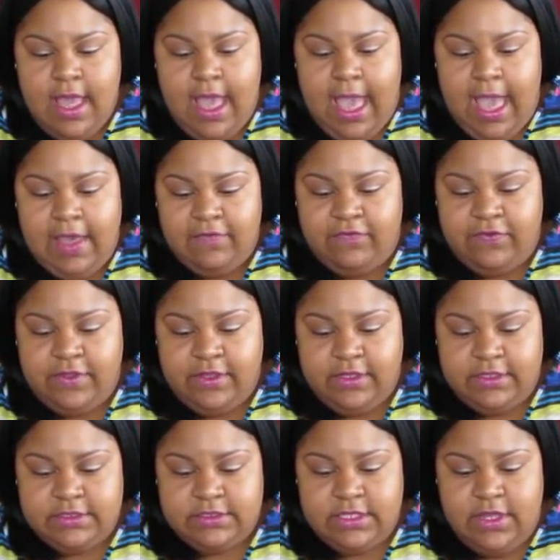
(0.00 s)
I feel
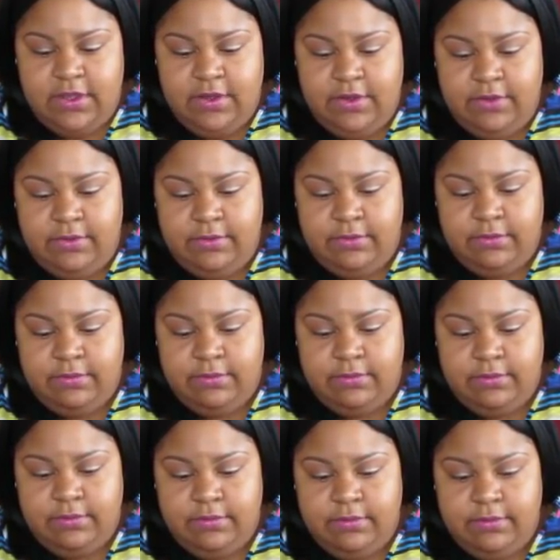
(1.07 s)
as though,
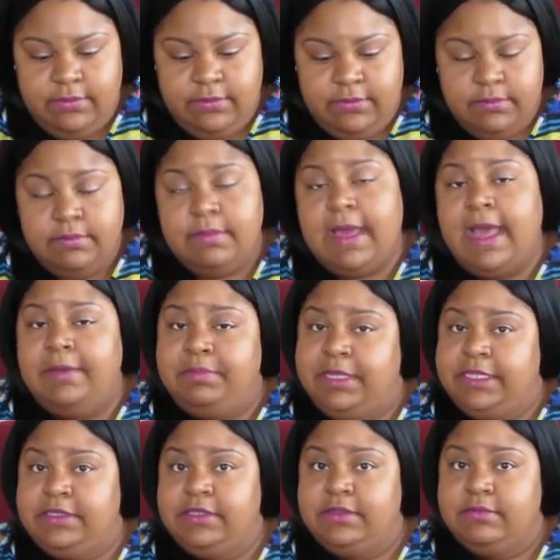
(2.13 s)
my
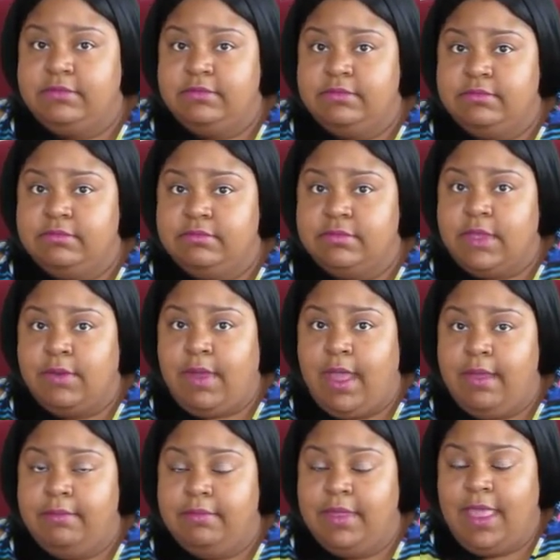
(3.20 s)
opinion,
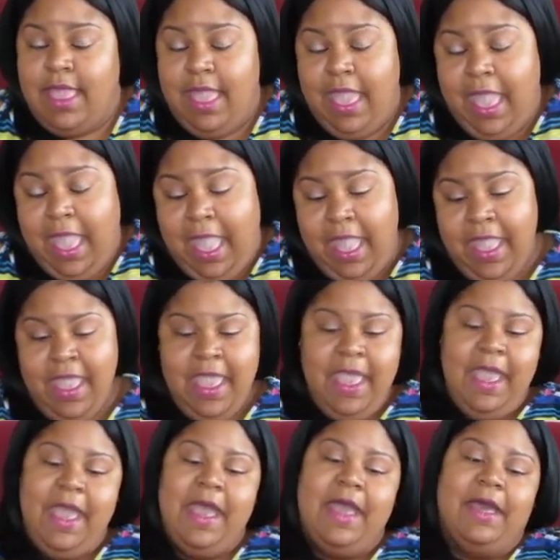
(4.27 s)
okay?
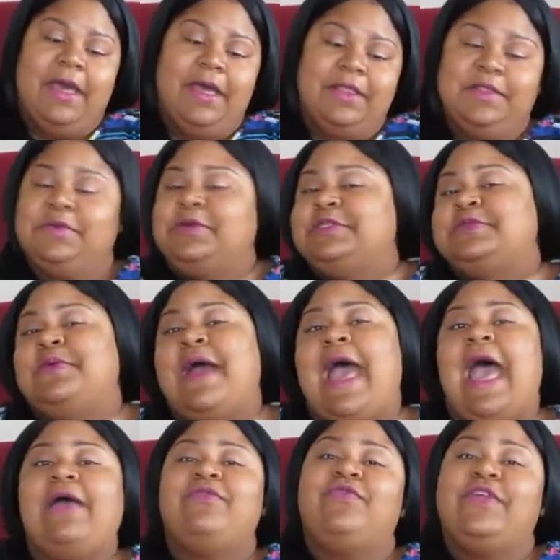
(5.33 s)
the reason why
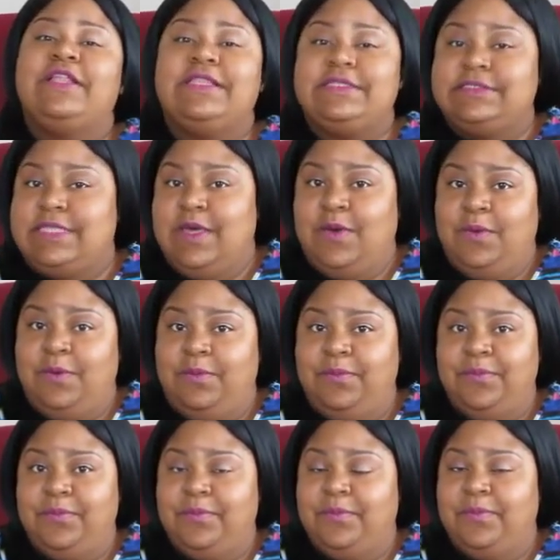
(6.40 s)
I feel as though
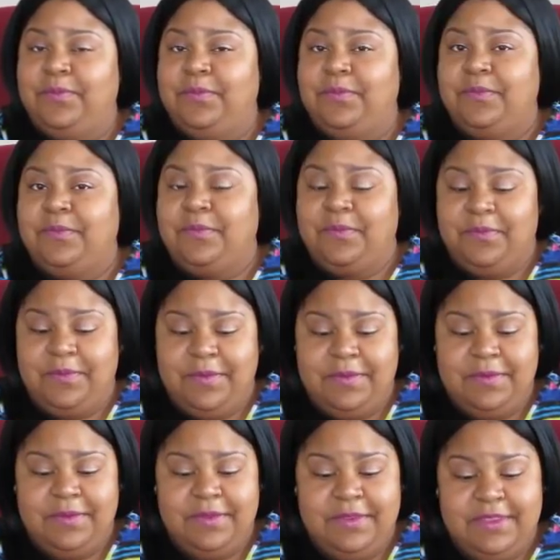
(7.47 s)

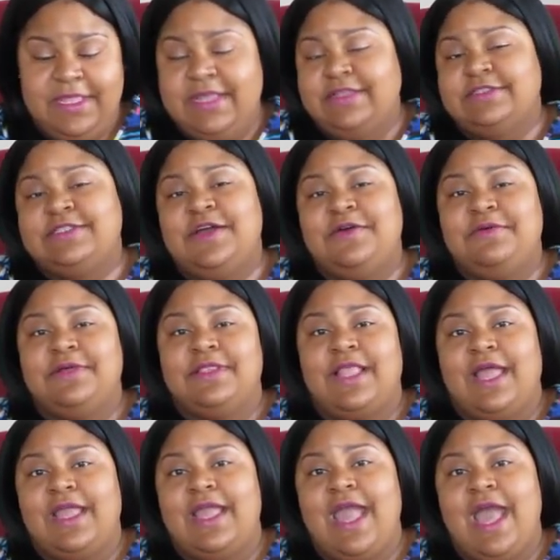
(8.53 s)
there's no one
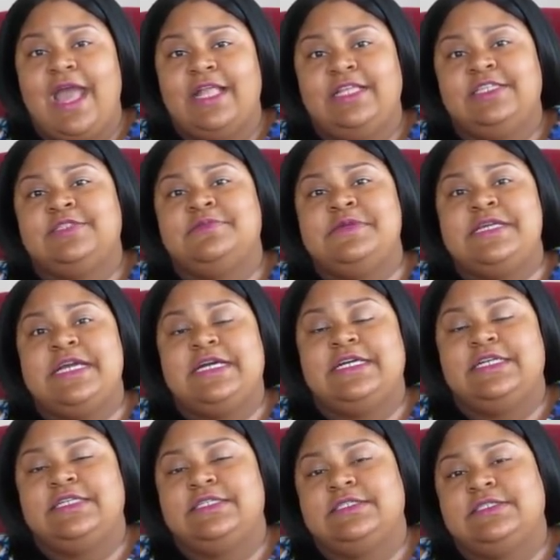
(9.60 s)
like God is
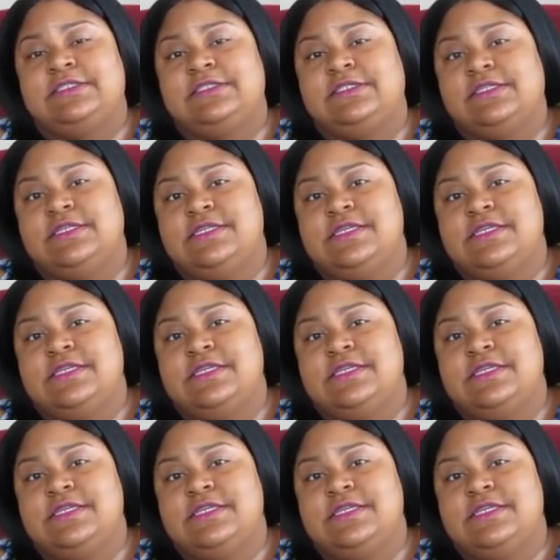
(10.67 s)
because